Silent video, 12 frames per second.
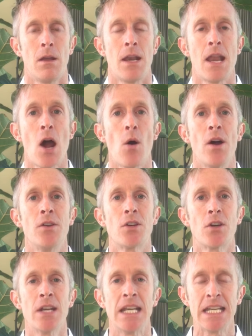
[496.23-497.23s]
Now,
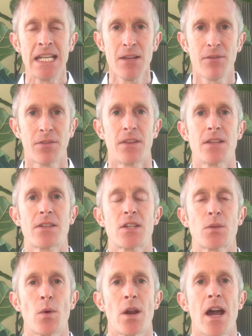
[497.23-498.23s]
underneath this
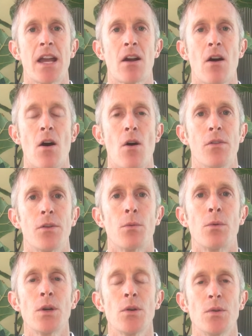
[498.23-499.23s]
is what I call the
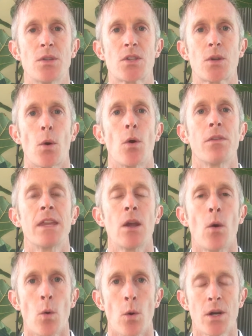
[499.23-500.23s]
roots or
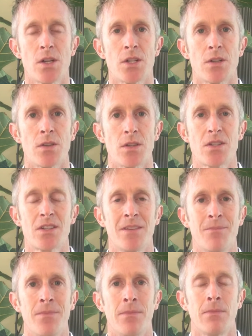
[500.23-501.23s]
the origins.
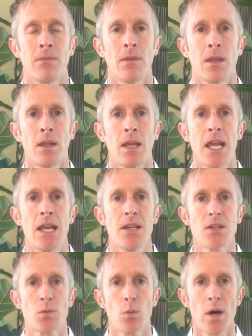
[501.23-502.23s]
It
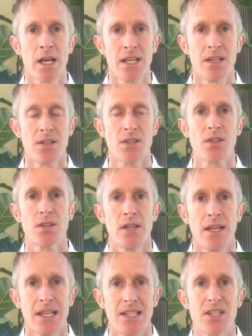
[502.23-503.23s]
is what
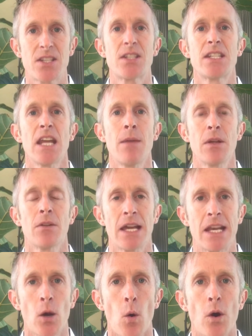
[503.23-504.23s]
is
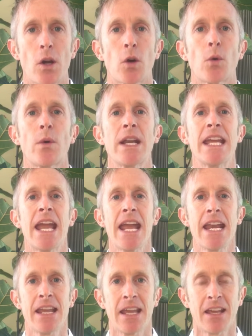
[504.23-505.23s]
stimulating or
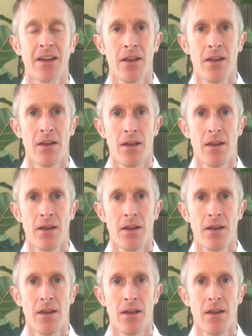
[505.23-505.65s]
creating